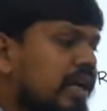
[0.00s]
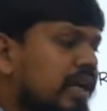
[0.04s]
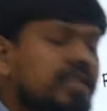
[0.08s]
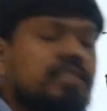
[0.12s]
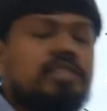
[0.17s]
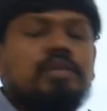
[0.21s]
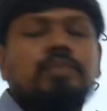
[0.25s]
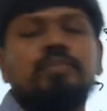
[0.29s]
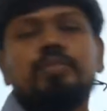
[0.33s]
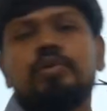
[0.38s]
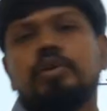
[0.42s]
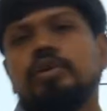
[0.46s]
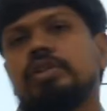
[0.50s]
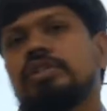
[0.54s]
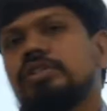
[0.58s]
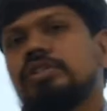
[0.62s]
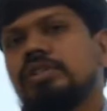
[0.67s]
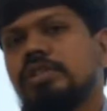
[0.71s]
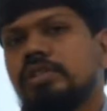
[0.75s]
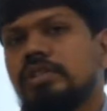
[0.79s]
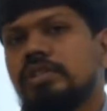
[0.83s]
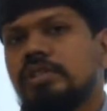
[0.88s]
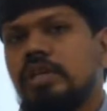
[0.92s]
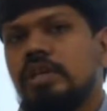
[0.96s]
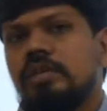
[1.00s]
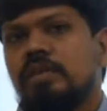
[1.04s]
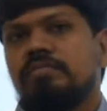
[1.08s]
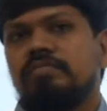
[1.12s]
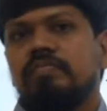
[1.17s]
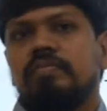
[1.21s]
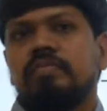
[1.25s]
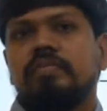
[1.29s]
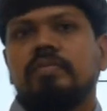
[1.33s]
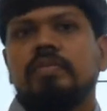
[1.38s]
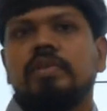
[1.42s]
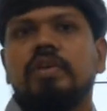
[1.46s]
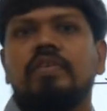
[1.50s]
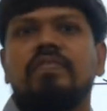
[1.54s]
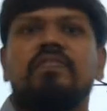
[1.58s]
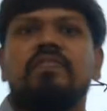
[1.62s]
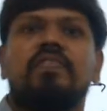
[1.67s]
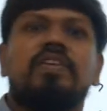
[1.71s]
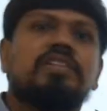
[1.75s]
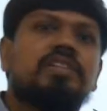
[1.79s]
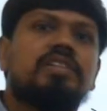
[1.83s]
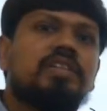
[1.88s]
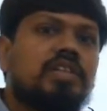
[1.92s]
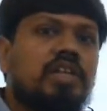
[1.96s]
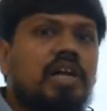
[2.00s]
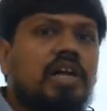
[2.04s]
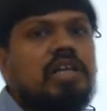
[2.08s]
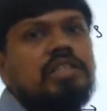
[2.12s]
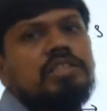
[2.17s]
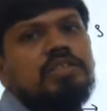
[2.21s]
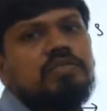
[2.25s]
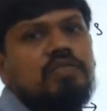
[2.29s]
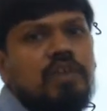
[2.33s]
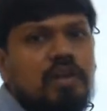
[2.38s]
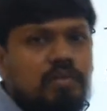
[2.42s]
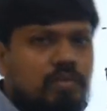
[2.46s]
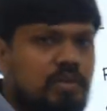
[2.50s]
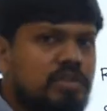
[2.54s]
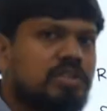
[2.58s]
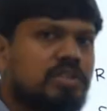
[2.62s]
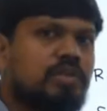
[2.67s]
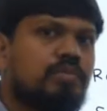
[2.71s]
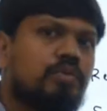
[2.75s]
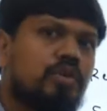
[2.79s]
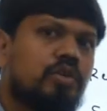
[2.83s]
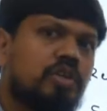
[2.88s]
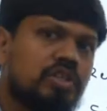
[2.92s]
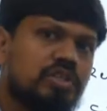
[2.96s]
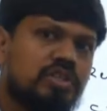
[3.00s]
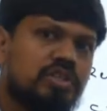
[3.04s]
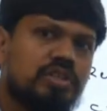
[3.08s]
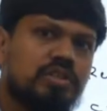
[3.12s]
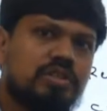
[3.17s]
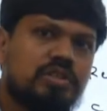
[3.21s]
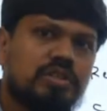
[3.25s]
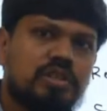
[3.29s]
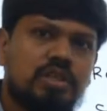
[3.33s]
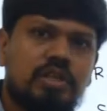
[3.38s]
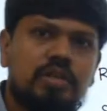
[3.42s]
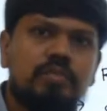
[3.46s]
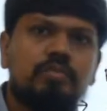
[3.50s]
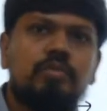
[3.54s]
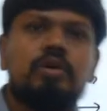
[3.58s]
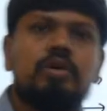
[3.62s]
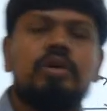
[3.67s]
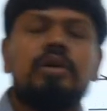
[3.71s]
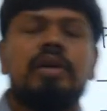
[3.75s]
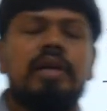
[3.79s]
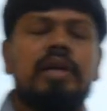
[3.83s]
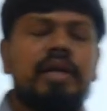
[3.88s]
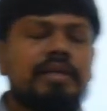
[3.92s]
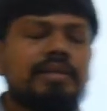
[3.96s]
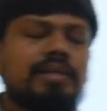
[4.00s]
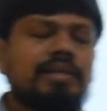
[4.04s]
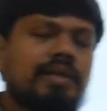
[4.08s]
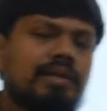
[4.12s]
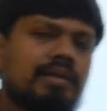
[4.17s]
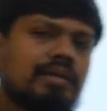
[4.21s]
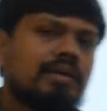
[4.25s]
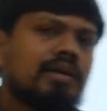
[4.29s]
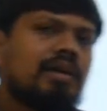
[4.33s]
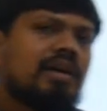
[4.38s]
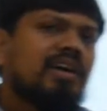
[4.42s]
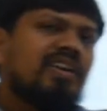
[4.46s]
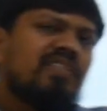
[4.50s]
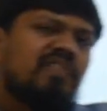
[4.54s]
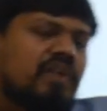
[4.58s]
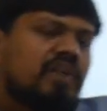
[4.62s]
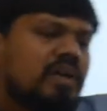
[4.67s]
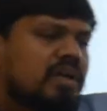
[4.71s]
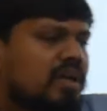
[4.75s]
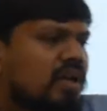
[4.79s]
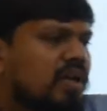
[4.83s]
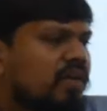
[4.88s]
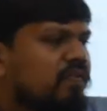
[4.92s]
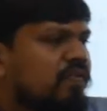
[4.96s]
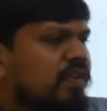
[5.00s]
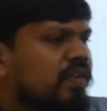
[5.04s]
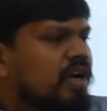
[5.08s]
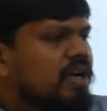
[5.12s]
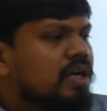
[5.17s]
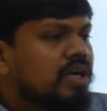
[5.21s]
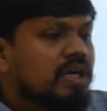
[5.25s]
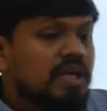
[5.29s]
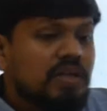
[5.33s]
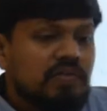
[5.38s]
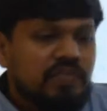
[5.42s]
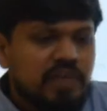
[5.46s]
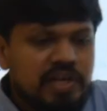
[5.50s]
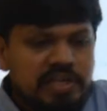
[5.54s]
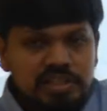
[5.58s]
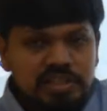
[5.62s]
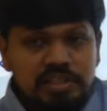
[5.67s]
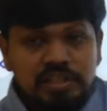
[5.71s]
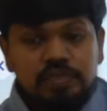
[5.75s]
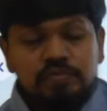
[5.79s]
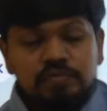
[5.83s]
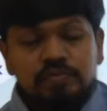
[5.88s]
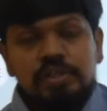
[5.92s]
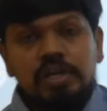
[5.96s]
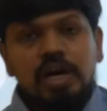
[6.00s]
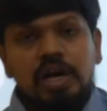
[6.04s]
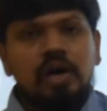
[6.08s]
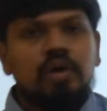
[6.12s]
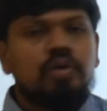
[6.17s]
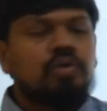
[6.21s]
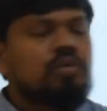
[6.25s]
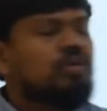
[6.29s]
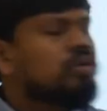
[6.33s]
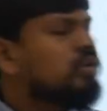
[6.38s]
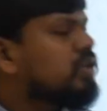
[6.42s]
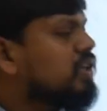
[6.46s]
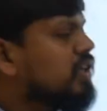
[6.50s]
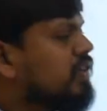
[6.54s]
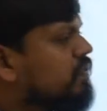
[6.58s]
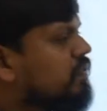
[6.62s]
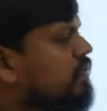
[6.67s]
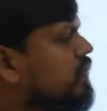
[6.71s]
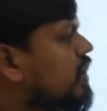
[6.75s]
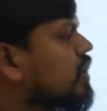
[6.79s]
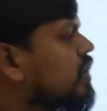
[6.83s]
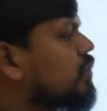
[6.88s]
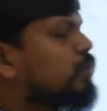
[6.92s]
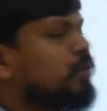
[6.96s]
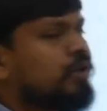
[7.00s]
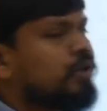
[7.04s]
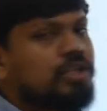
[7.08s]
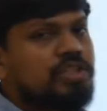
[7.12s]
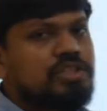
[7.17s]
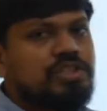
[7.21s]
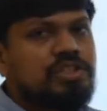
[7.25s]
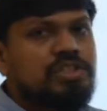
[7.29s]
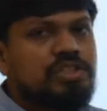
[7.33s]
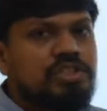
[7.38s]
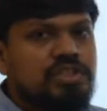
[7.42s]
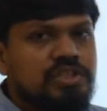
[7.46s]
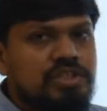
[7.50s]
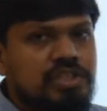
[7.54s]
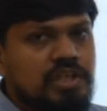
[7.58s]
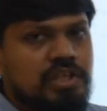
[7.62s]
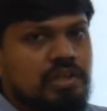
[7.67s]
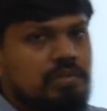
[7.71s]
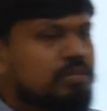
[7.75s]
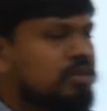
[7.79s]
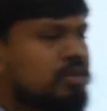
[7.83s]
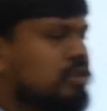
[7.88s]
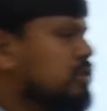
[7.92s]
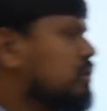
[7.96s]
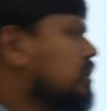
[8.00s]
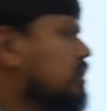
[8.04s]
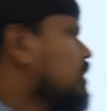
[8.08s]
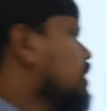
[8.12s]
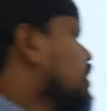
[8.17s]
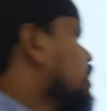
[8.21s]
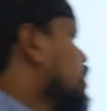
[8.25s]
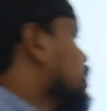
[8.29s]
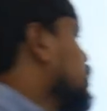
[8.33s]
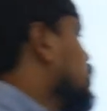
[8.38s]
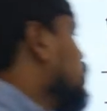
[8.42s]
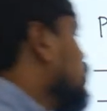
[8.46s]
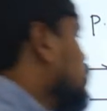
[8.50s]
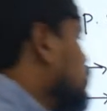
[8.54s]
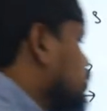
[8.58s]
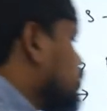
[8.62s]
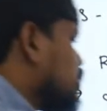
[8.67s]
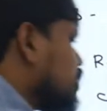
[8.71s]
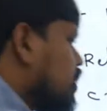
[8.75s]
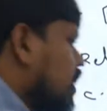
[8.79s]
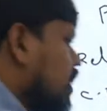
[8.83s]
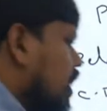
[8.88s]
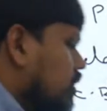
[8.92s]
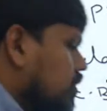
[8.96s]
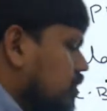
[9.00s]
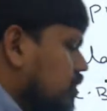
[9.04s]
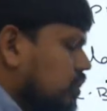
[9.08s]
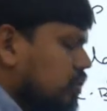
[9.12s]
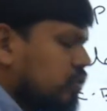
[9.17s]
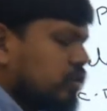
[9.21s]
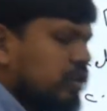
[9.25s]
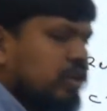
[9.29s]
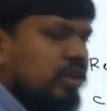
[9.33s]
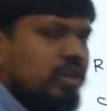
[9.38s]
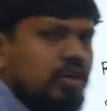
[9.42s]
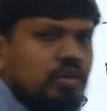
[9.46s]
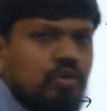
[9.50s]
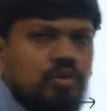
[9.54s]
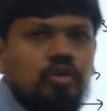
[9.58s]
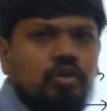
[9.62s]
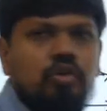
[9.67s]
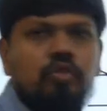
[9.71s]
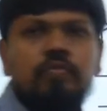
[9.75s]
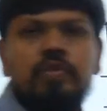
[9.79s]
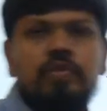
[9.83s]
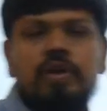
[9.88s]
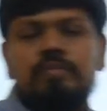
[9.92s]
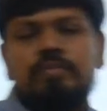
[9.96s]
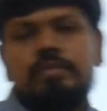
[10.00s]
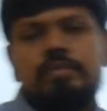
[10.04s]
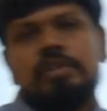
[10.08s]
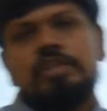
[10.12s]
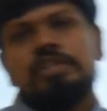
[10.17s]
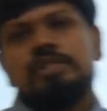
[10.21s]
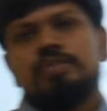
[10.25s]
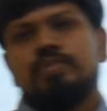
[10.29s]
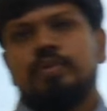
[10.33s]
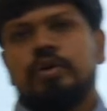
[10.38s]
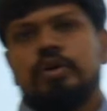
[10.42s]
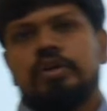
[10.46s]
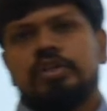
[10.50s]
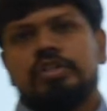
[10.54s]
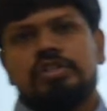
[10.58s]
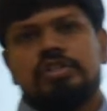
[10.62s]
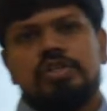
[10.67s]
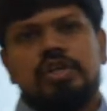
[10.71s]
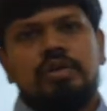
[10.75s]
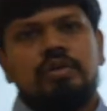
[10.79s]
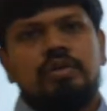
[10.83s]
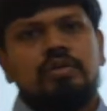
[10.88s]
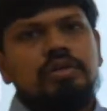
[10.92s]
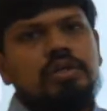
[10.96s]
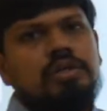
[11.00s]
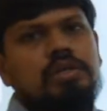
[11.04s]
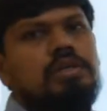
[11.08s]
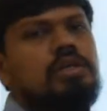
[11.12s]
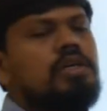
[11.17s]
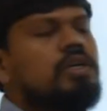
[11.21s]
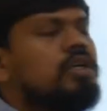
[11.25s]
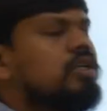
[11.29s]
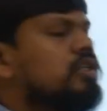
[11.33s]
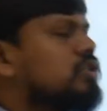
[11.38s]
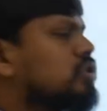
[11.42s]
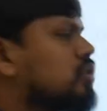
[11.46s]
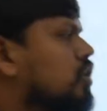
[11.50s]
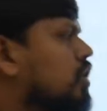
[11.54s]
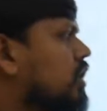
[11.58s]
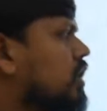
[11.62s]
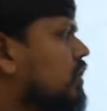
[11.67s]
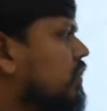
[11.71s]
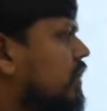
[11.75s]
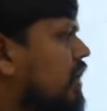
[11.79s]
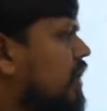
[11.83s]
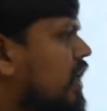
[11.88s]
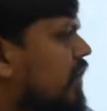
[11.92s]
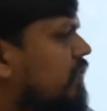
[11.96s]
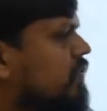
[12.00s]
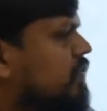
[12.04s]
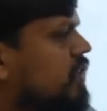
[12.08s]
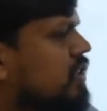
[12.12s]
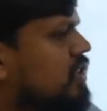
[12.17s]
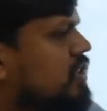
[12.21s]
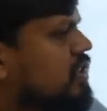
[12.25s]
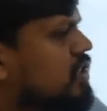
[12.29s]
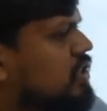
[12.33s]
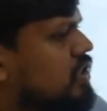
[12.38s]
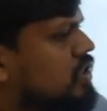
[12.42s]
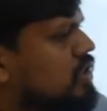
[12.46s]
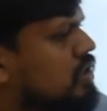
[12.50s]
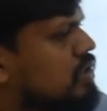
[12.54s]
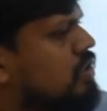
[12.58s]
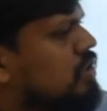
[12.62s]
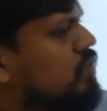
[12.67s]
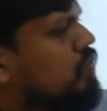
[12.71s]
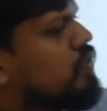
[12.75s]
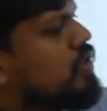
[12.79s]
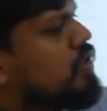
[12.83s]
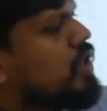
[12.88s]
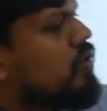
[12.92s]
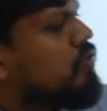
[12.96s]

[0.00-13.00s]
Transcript: some protection scheme, for the transformer some protection scheme, like that. For different devices we have different protection schemes, those you need to know from this protection, okay. So anyway, after this we have